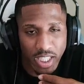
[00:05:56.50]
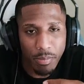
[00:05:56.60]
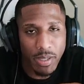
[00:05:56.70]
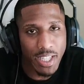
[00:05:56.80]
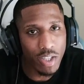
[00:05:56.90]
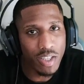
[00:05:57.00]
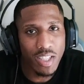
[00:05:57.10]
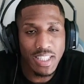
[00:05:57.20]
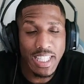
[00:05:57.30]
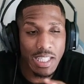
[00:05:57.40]
anybody out there
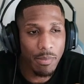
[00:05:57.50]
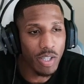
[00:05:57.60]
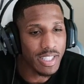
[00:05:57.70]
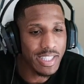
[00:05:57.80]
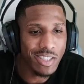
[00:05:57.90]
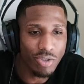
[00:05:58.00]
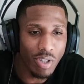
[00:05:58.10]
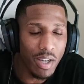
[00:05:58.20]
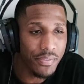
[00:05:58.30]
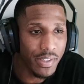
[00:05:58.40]
thinking about getting a
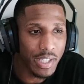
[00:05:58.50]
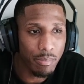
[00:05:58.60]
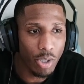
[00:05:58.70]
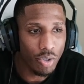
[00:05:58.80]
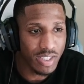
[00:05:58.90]
drop fade, bro?